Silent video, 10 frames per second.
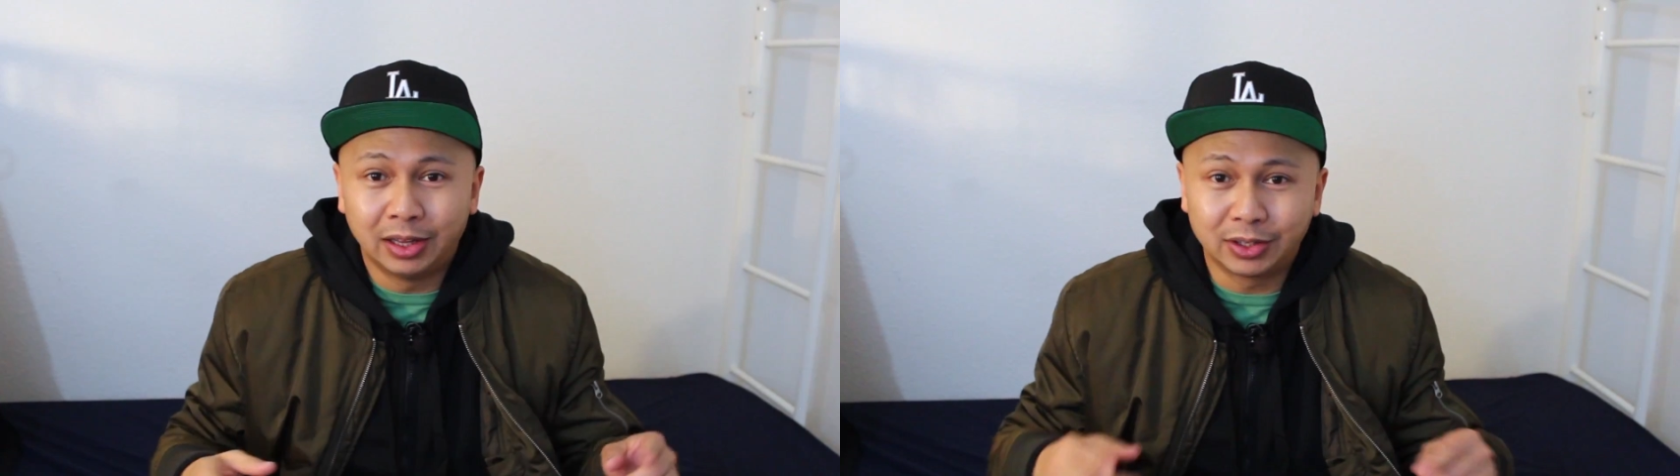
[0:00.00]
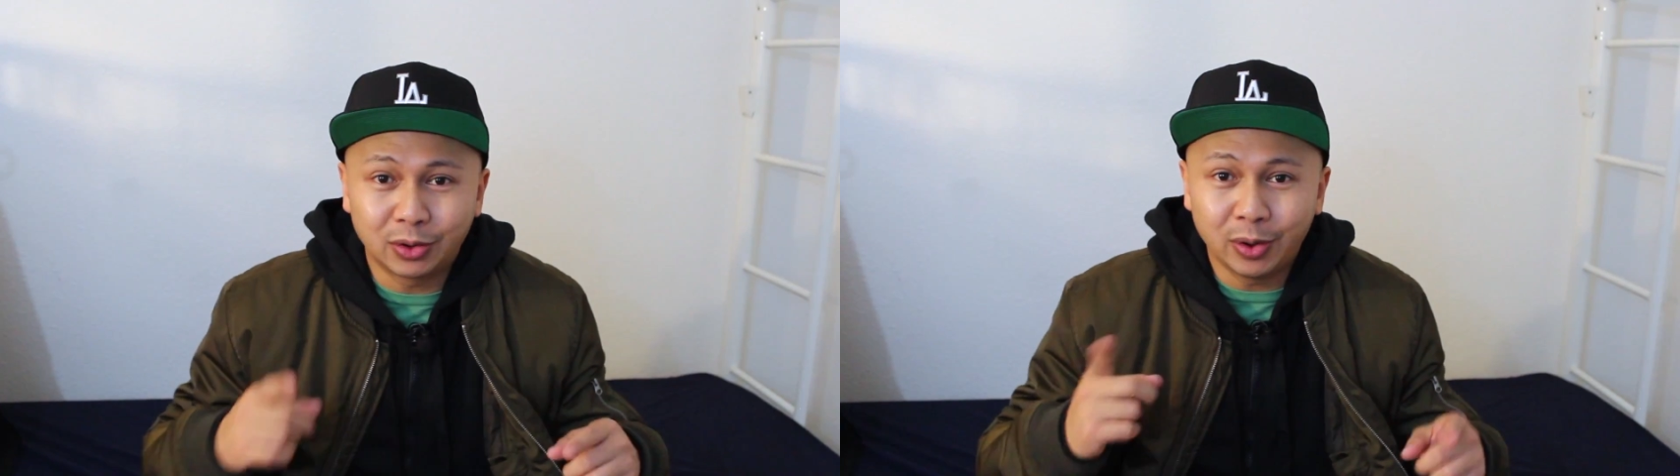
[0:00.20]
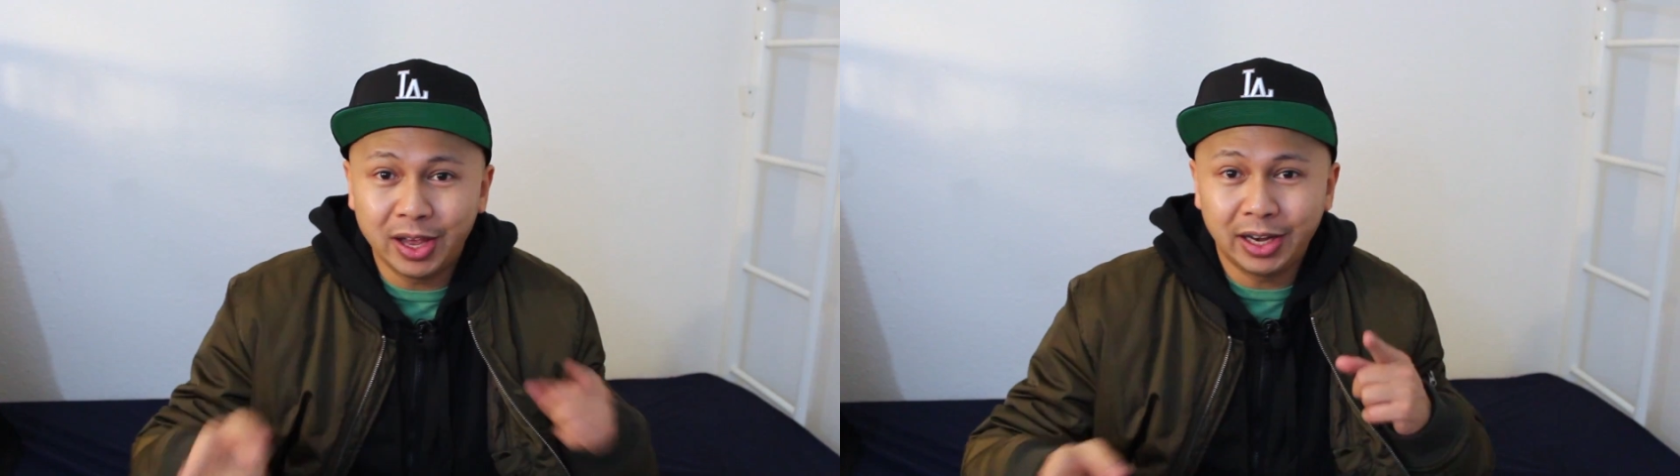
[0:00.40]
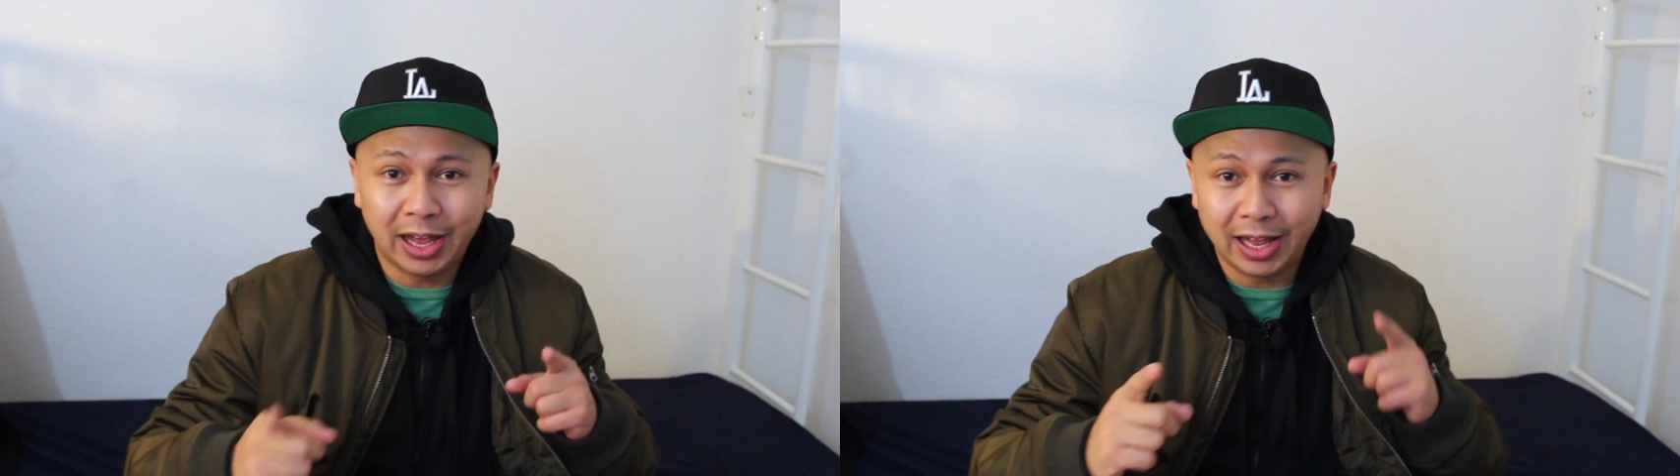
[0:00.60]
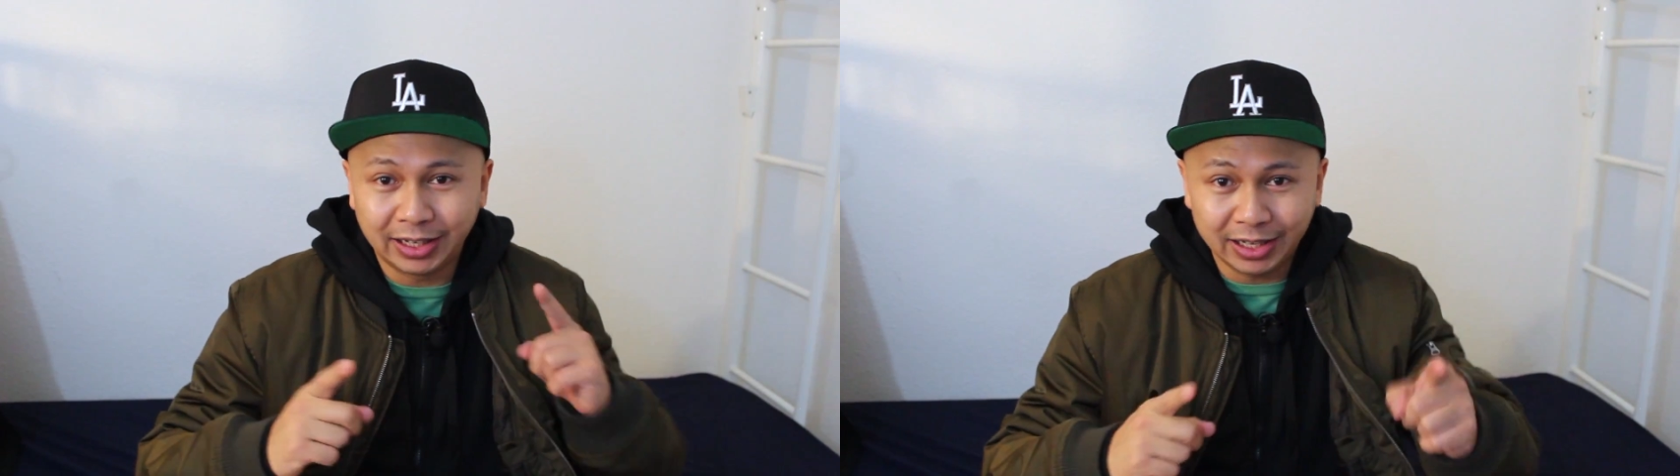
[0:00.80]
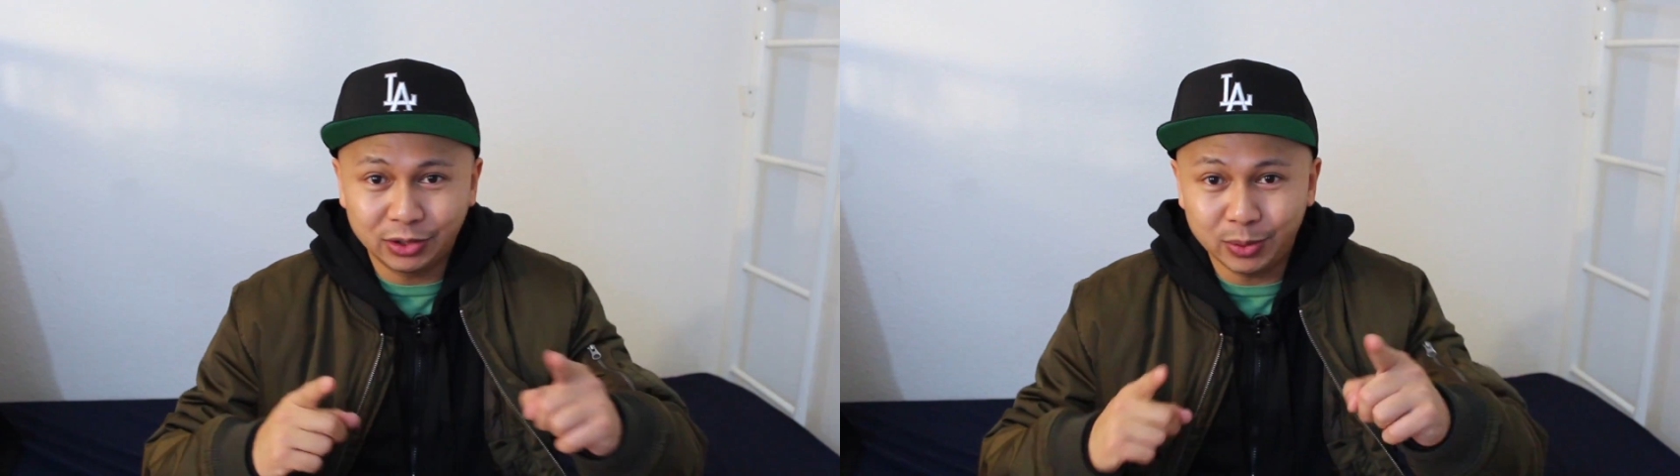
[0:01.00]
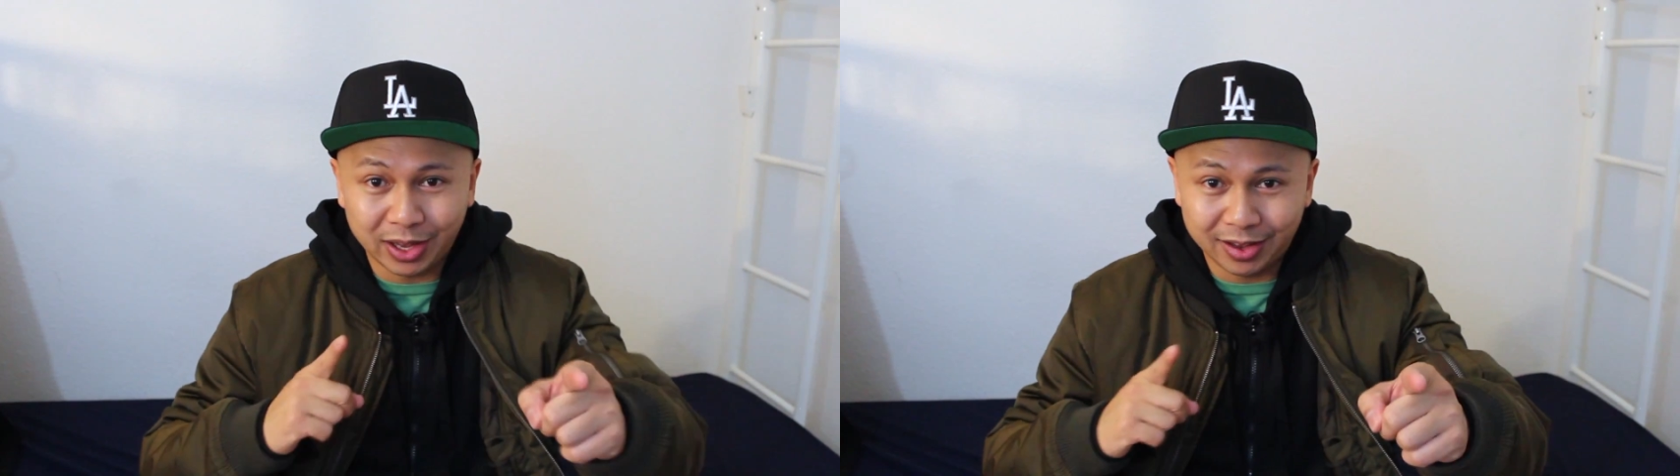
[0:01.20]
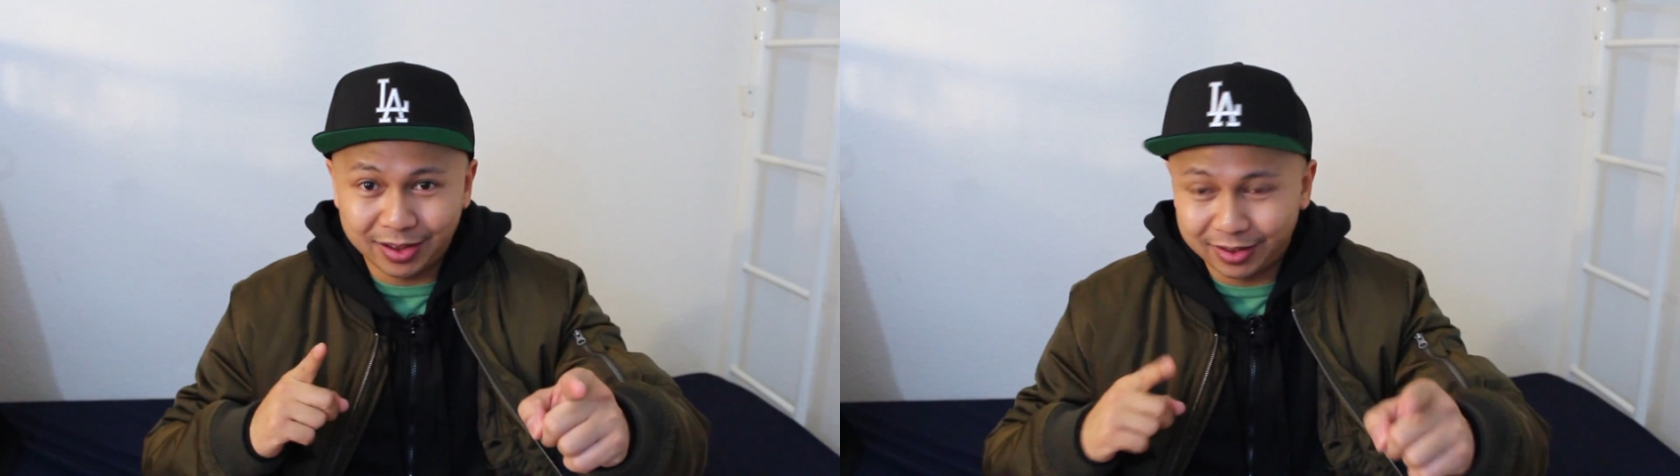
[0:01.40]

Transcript: Let's go ahead and get to it.